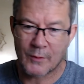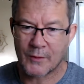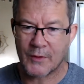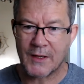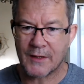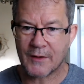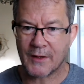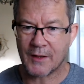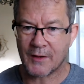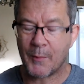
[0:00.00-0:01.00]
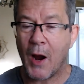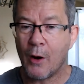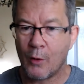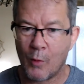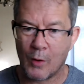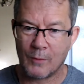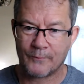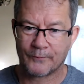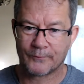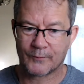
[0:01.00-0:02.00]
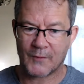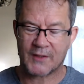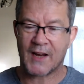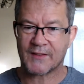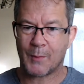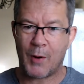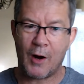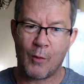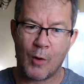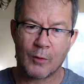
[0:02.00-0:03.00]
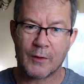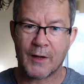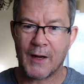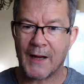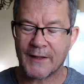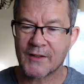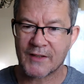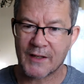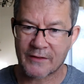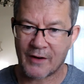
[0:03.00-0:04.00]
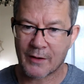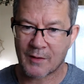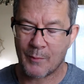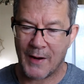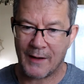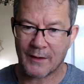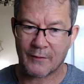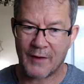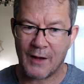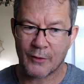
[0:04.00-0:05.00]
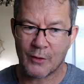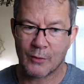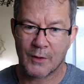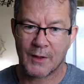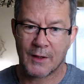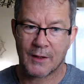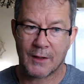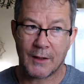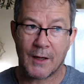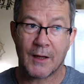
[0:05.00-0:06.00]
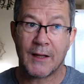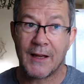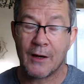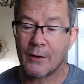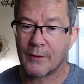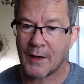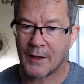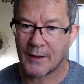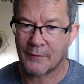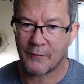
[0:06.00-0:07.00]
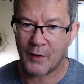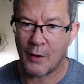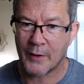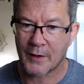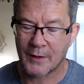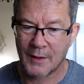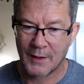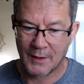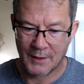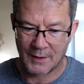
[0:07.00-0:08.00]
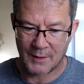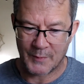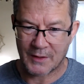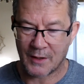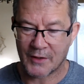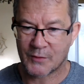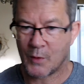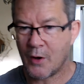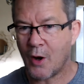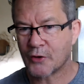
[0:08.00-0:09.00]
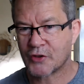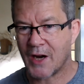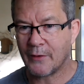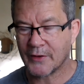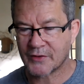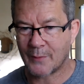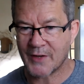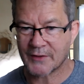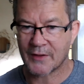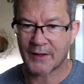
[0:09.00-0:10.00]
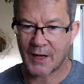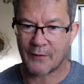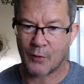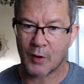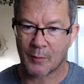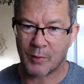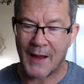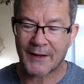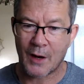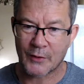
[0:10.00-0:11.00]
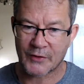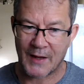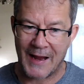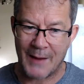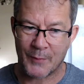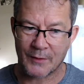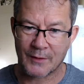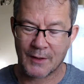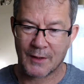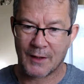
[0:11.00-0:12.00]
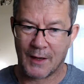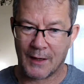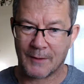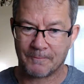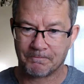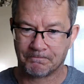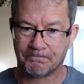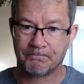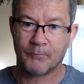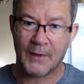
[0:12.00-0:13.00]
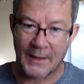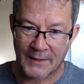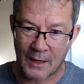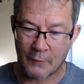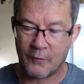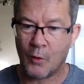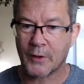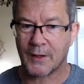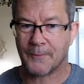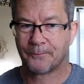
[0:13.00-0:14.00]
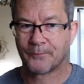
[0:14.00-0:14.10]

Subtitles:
the Powerwall, the Tesla Powerwall, I didn't see it as a very compelling value here in Florida, because we're not generally subject to the kind of rolling blackouts that happen in California.